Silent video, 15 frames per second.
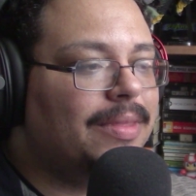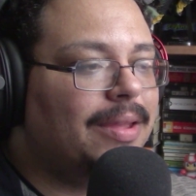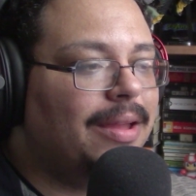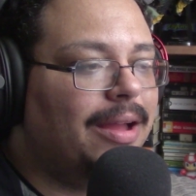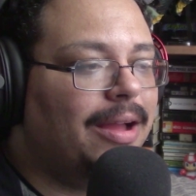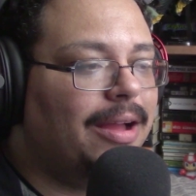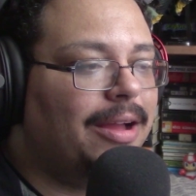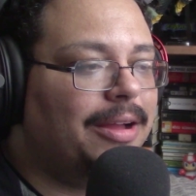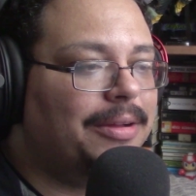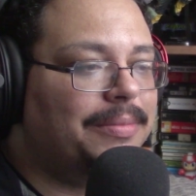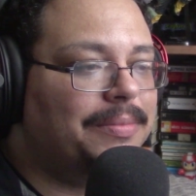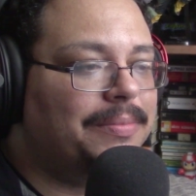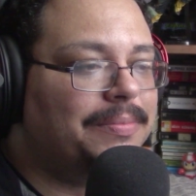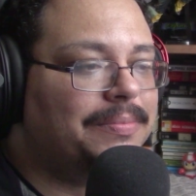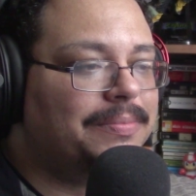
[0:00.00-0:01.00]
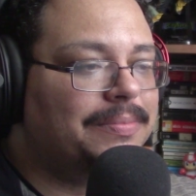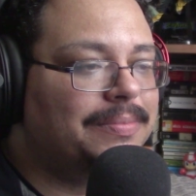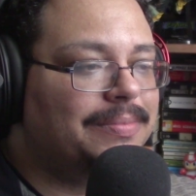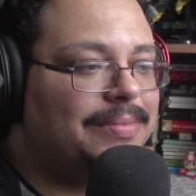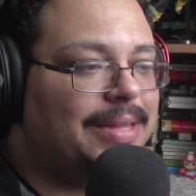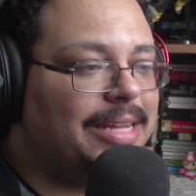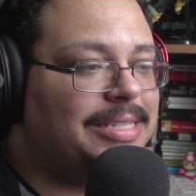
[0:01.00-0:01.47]

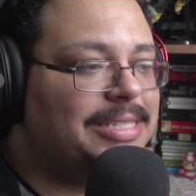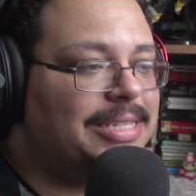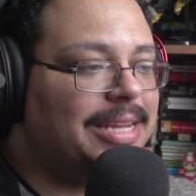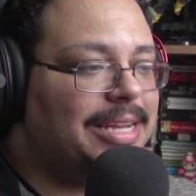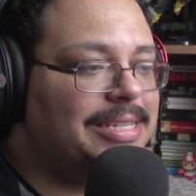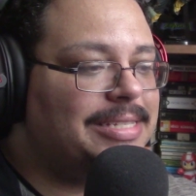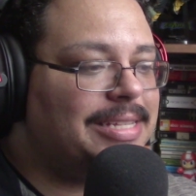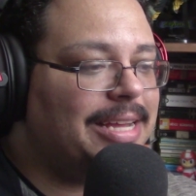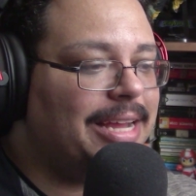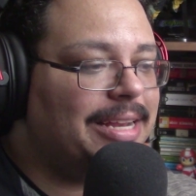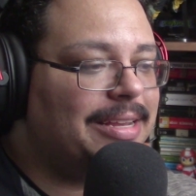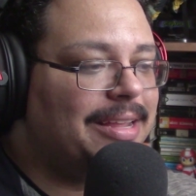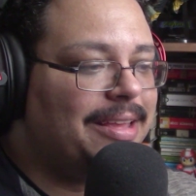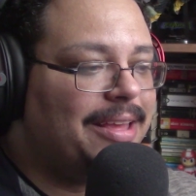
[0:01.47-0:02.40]
that says that